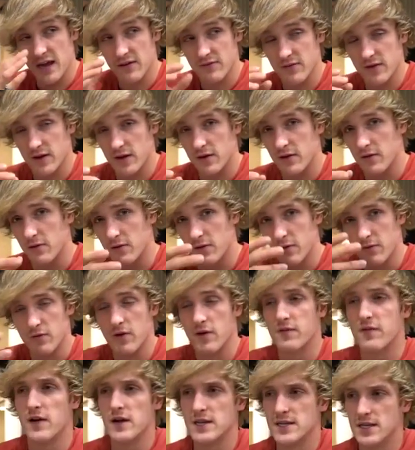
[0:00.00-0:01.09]
I have like a
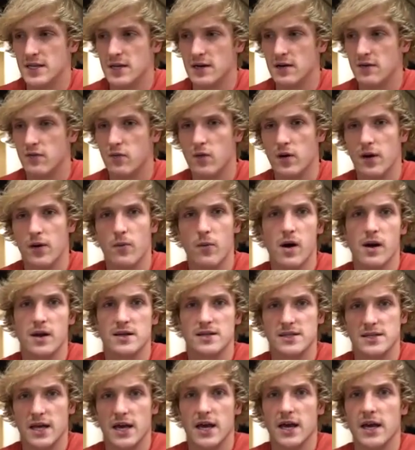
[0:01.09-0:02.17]
rough idea of what I
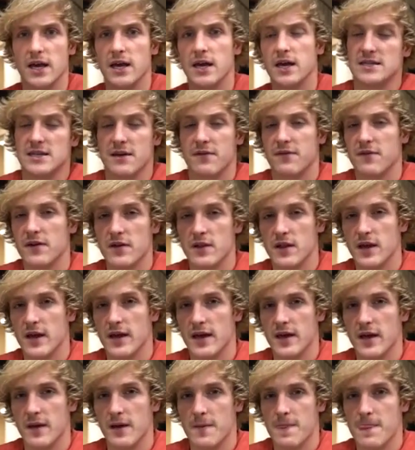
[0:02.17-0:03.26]
want to say because I feel
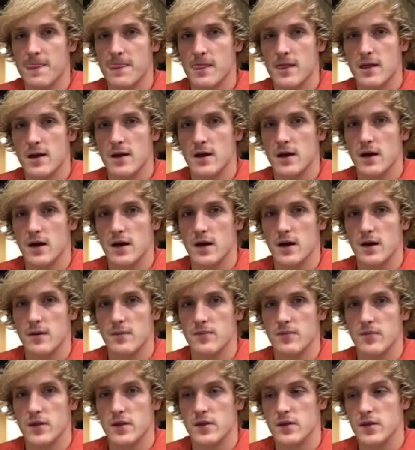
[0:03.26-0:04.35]
like
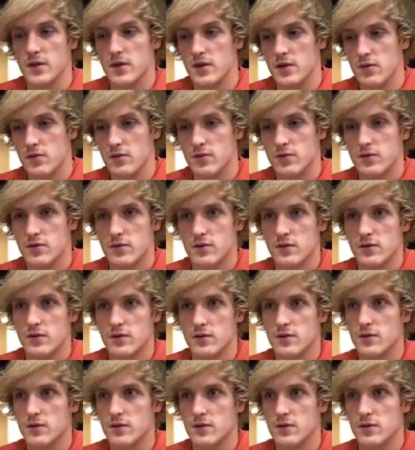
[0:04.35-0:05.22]
the youth,